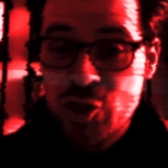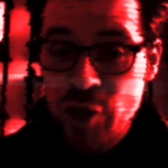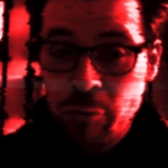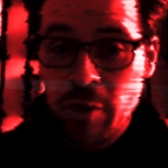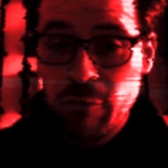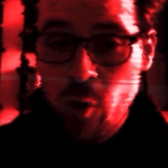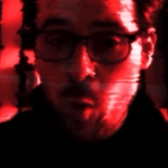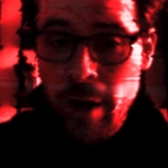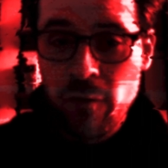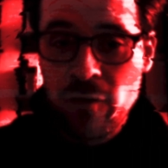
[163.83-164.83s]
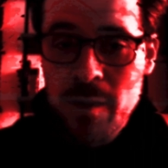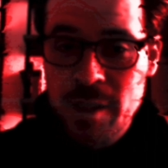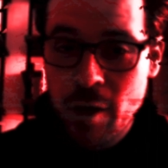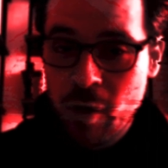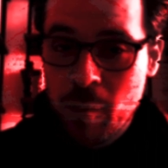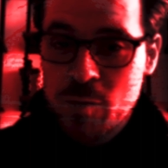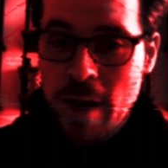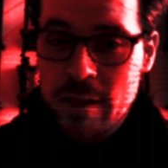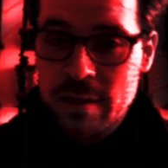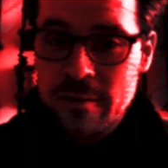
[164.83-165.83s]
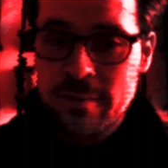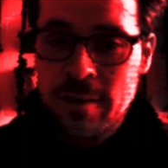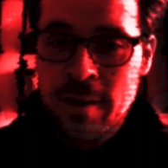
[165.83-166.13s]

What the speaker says: generally required from a security perspective,